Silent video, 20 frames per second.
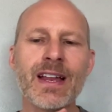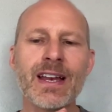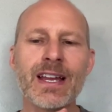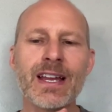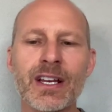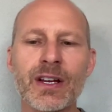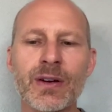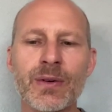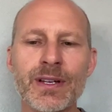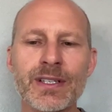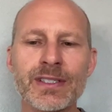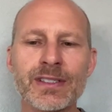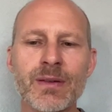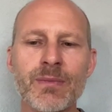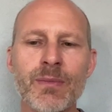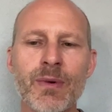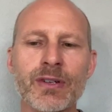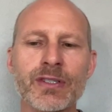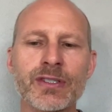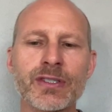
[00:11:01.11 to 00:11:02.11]
increased
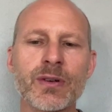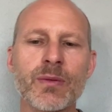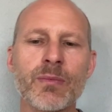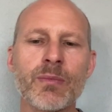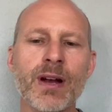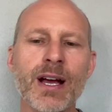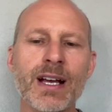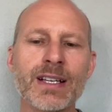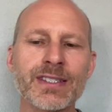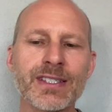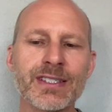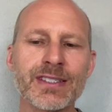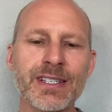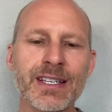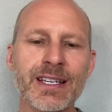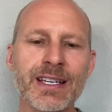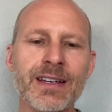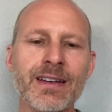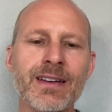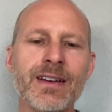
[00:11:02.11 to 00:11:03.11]
emotional
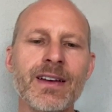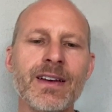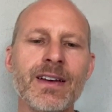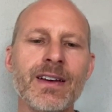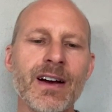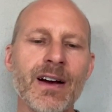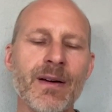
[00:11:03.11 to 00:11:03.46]
processing